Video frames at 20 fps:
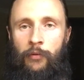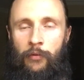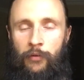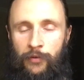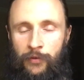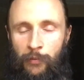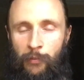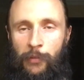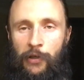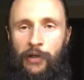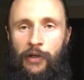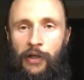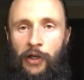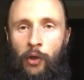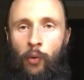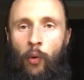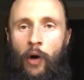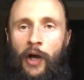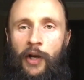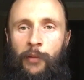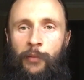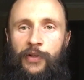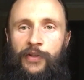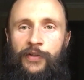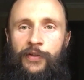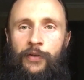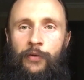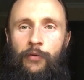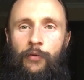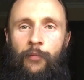to be equanimous
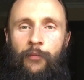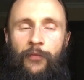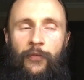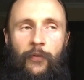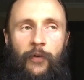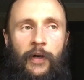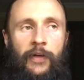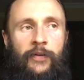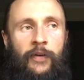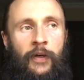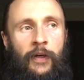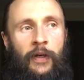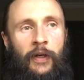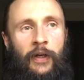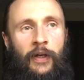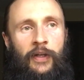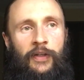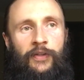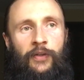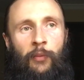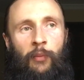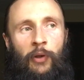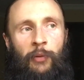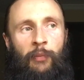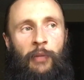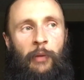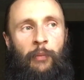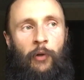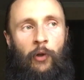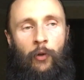to, right? So, but
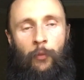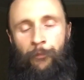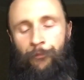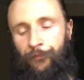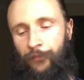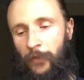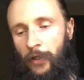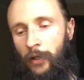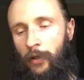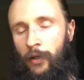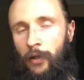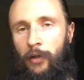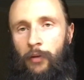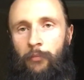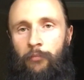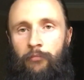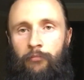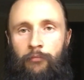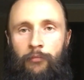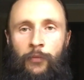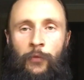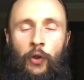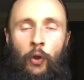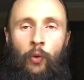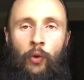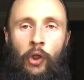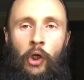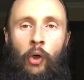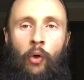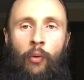people
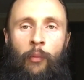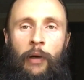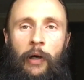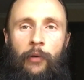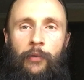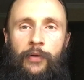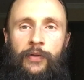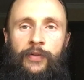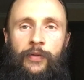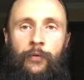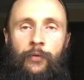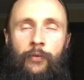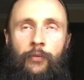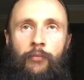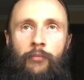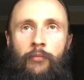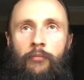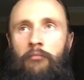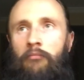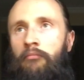don't know about it. So,